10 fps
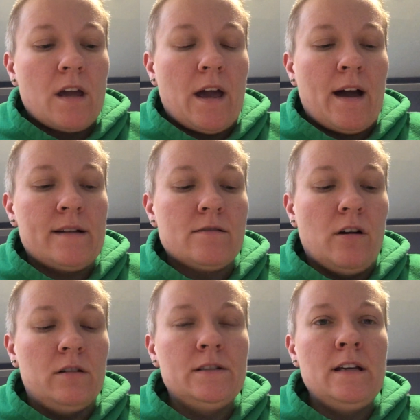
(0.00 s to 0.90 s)
at
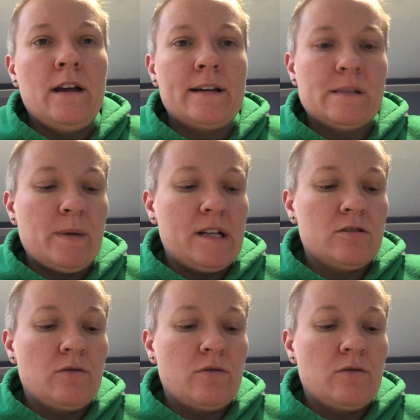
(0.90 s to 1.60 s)
Aldi, I spent